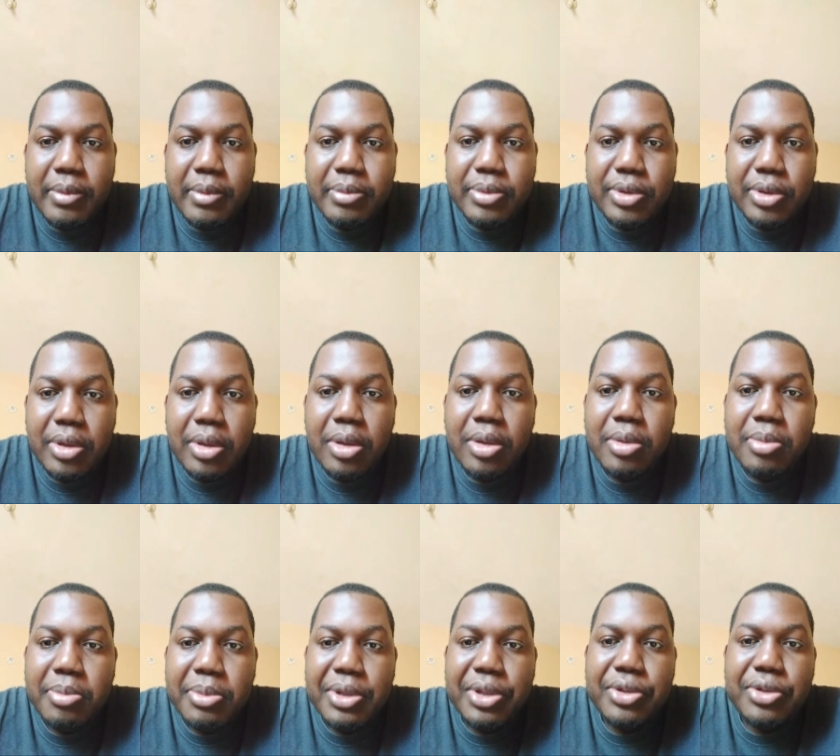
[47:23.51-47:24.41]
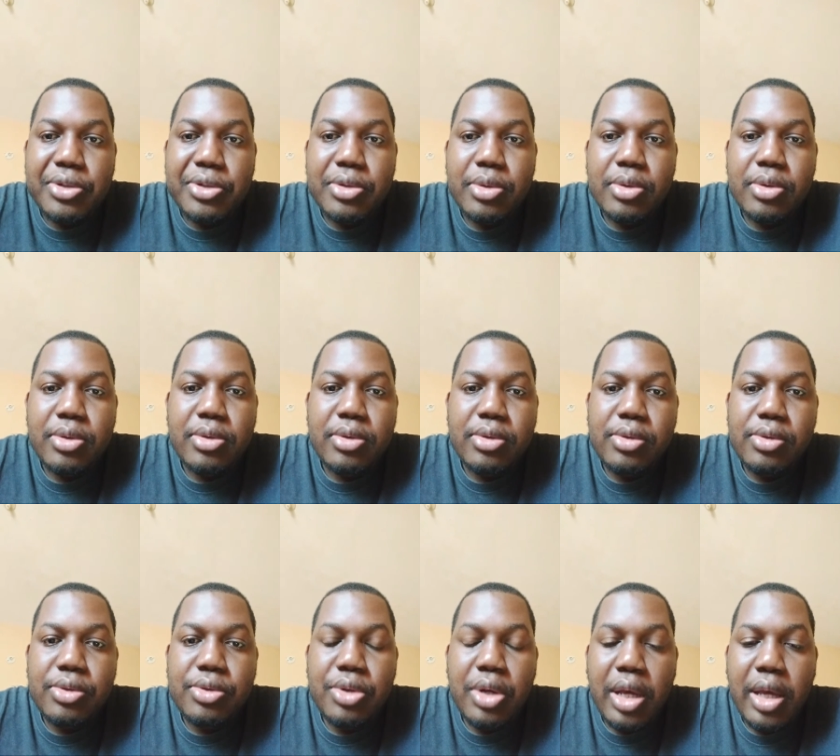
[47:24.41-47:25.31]
So me
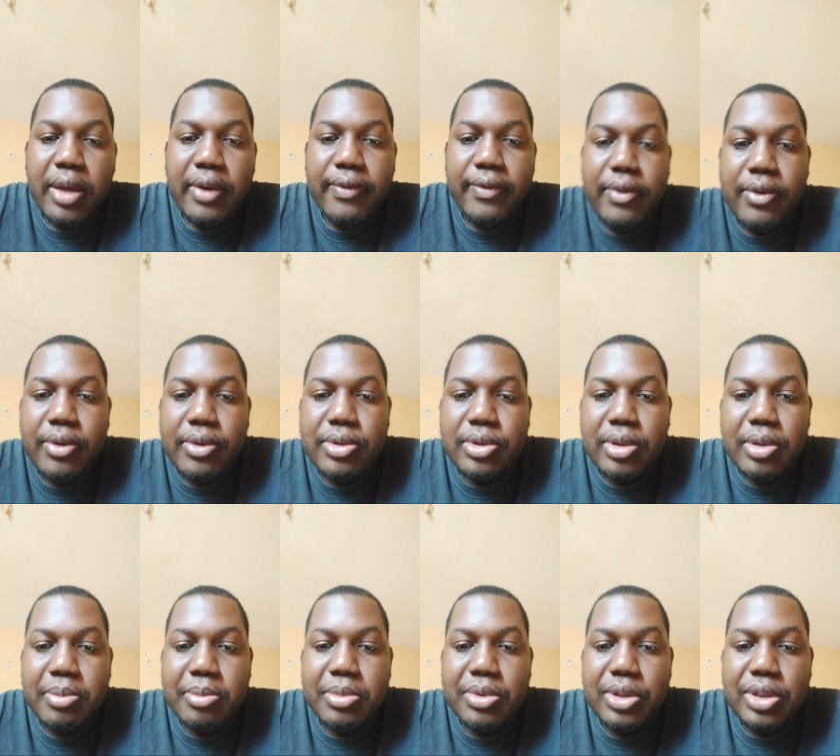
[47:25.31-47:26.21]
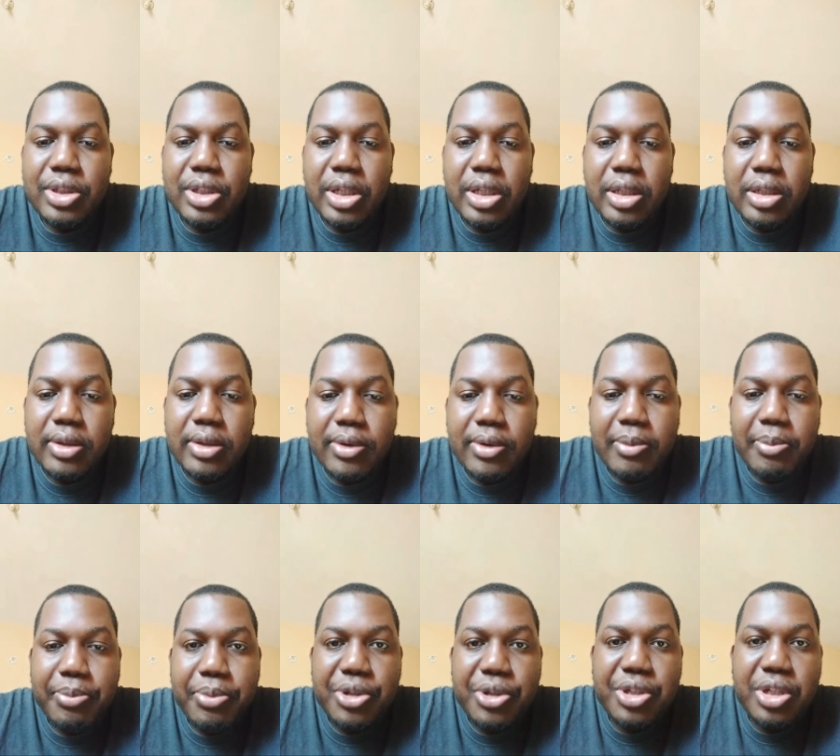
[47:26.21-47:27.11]
try to do some gentle
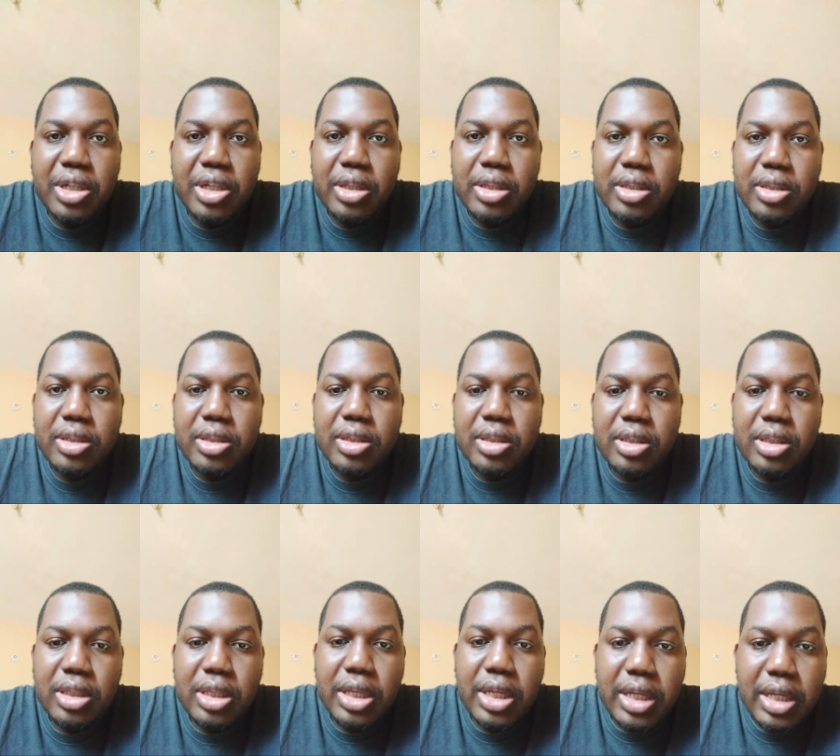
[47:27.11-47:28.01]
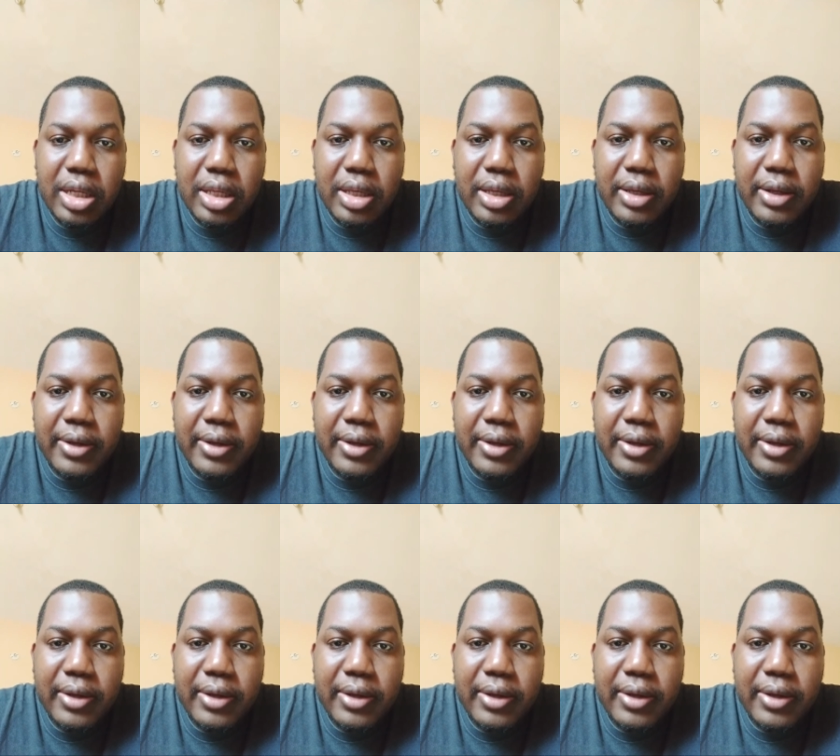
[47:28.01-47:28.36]
compression in